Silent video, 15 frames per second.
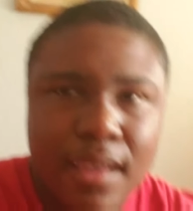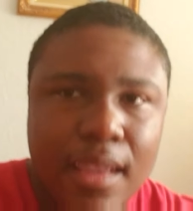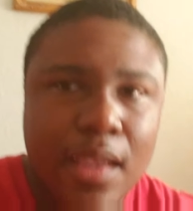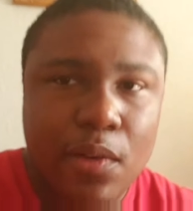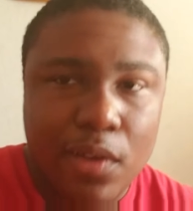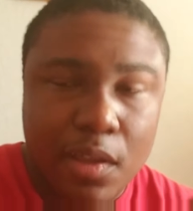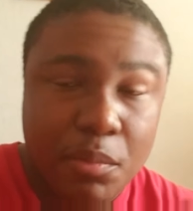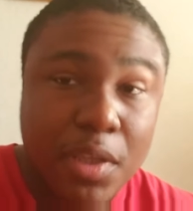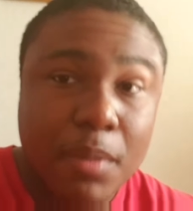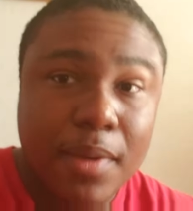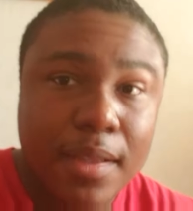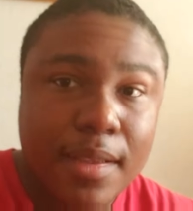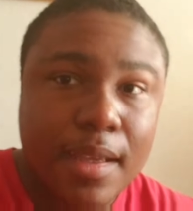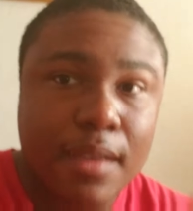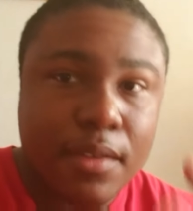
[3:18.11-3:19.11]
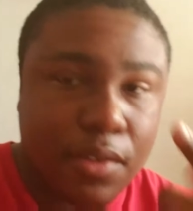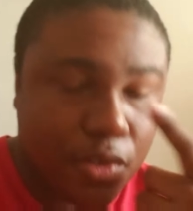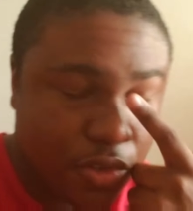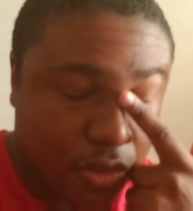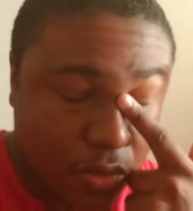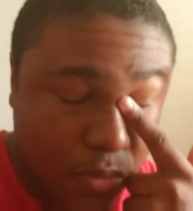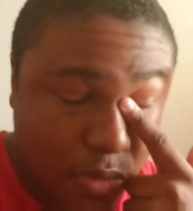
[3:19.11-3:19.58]
You know what I mean by that? You
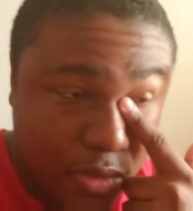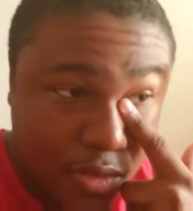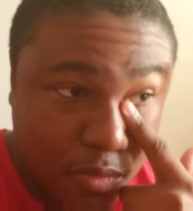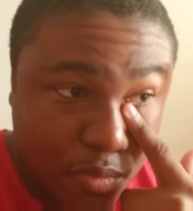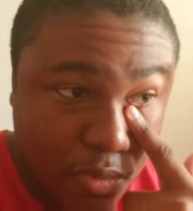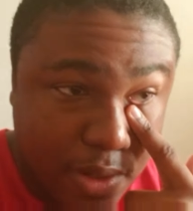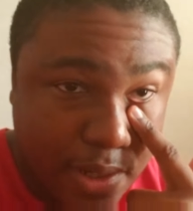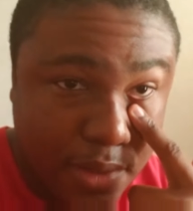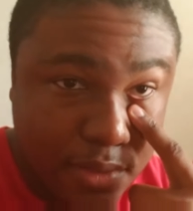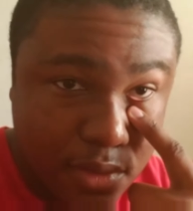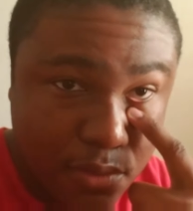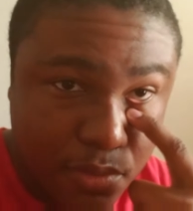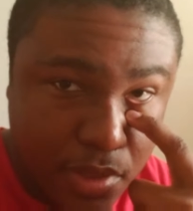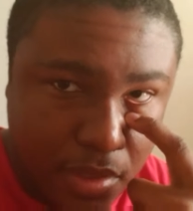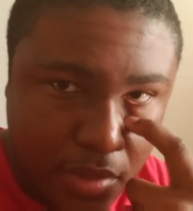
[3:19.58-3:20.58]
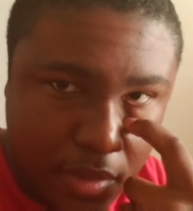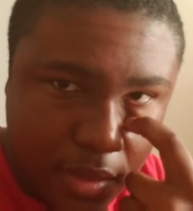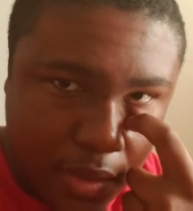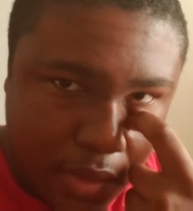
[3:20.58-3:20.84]
shouldn't want your brain to be